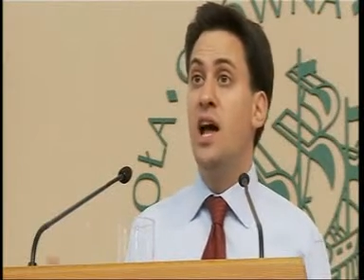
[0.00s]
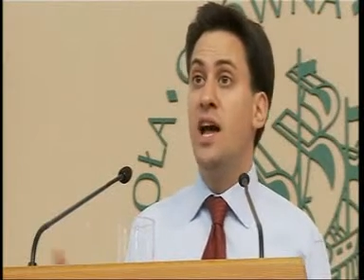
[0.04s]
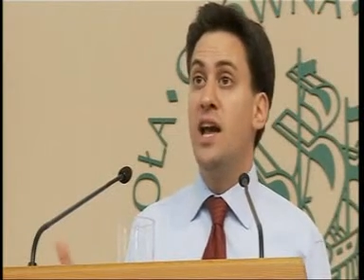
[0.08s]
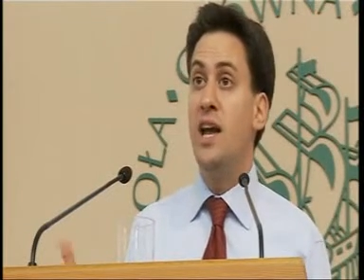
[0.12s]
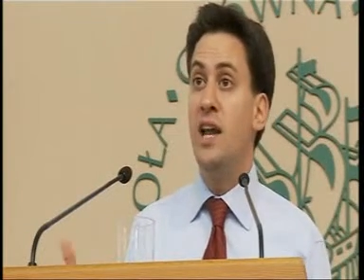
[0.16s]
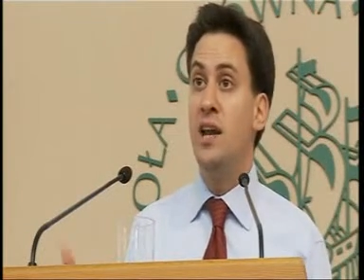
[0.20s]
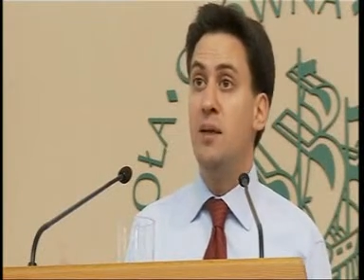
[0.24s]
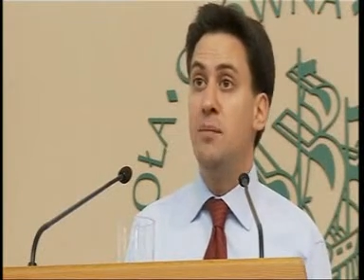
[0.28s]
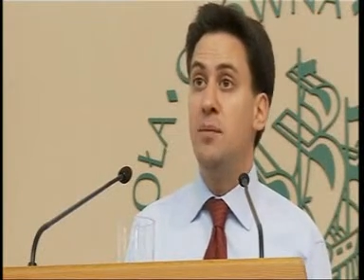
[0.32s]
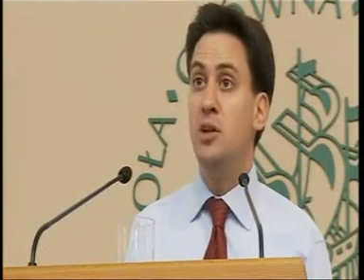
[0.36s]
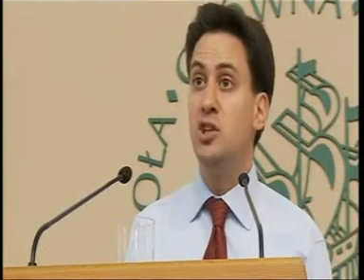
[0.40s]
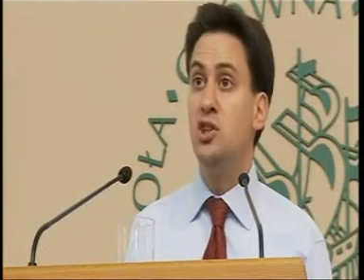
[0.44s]

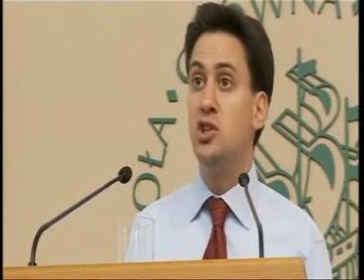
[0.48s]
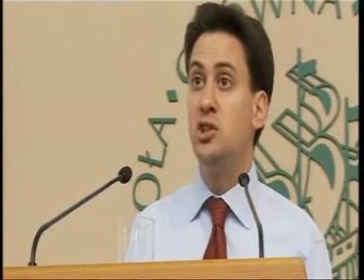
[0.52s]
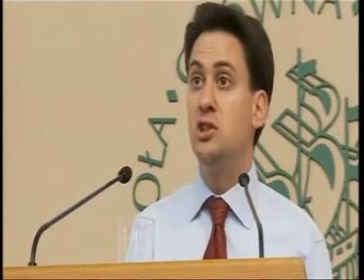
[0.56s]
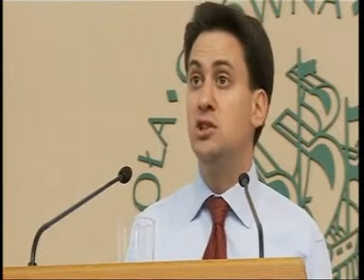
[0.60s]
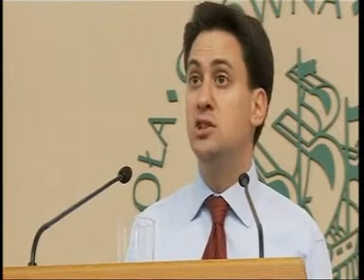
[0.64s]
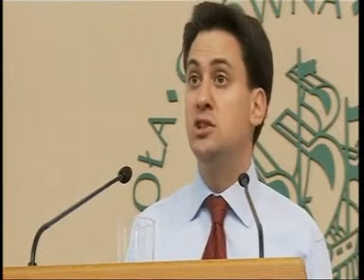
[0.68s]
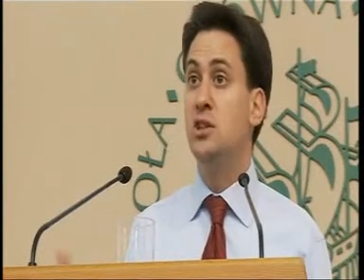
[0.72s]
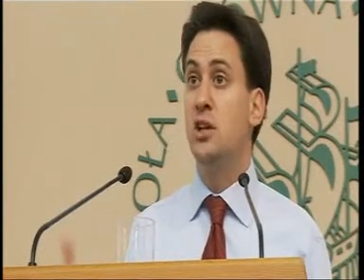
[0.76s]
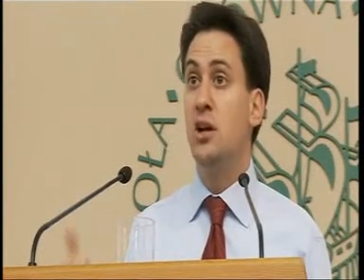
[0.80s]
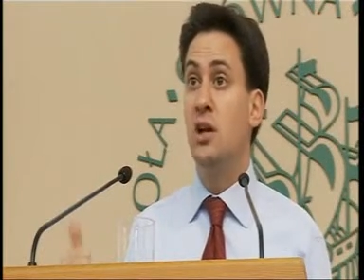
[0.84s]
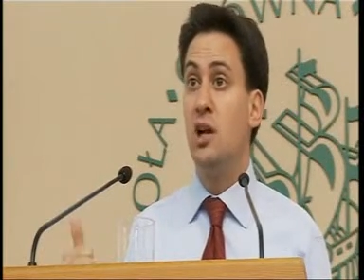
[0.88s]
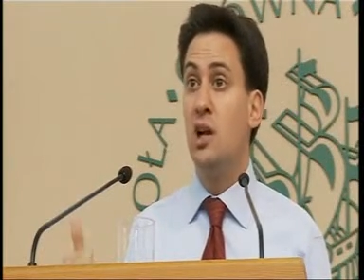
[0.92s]
in
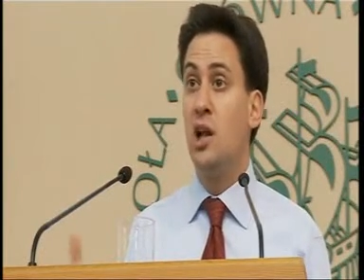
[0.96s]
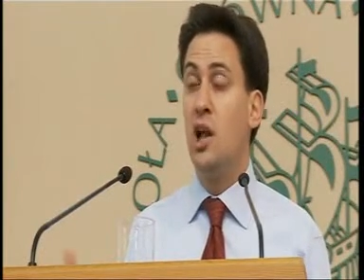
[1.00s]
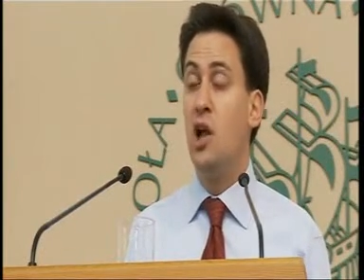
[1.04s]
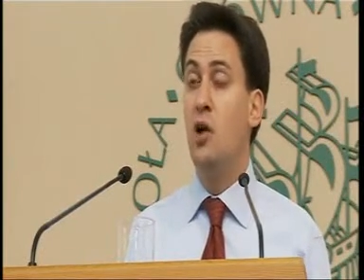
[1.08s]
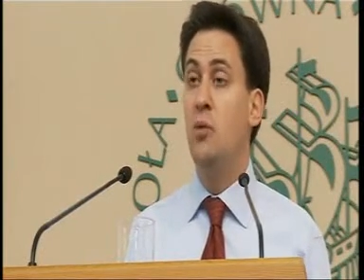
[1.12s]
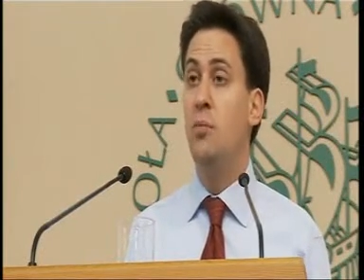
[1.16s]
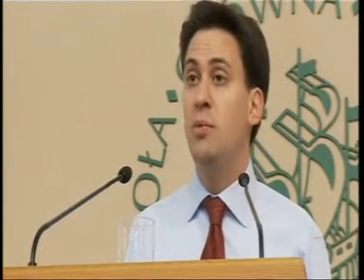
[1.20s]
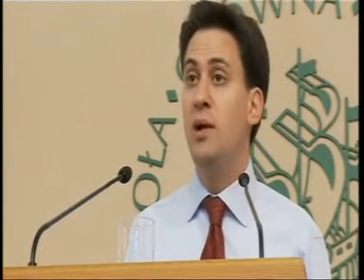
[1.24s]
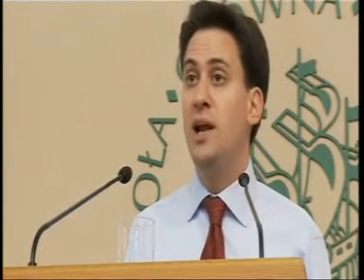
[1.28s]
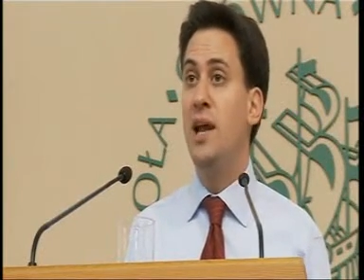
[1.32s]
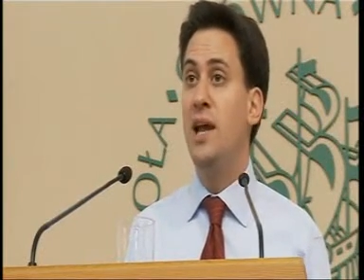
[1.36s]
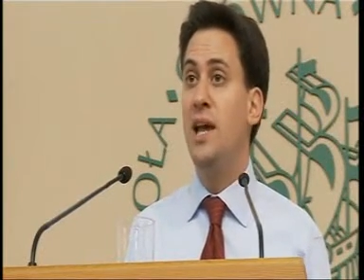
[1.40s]
emissions
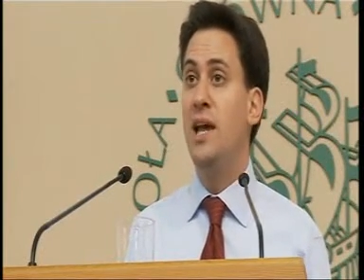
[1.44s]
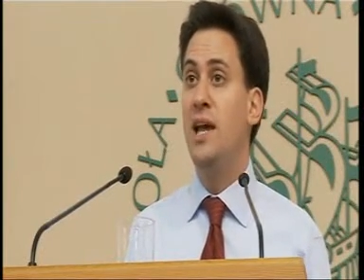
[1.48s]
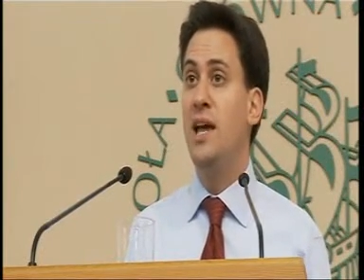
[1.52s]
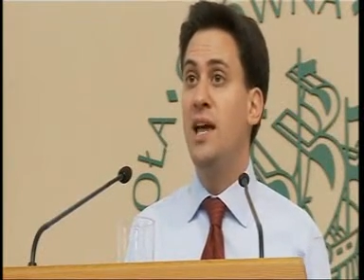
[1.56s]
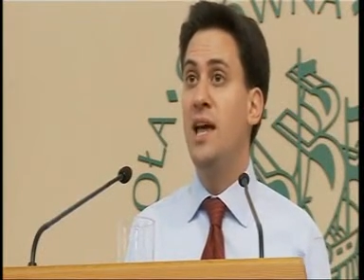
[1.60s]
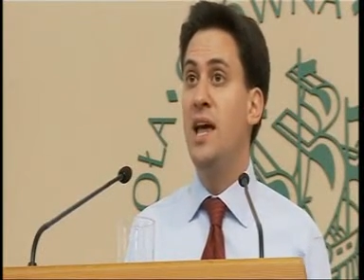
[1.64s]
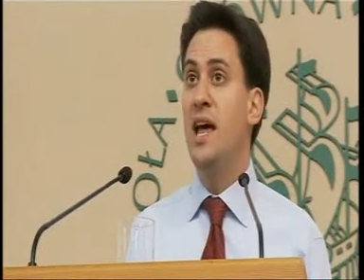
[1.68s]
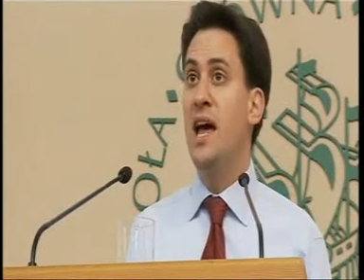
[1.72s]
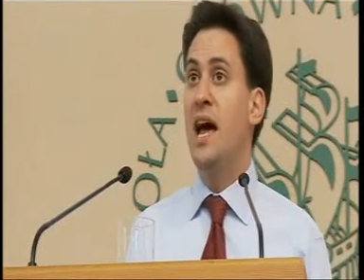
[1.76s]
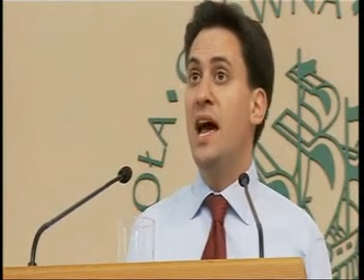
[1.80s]
globally,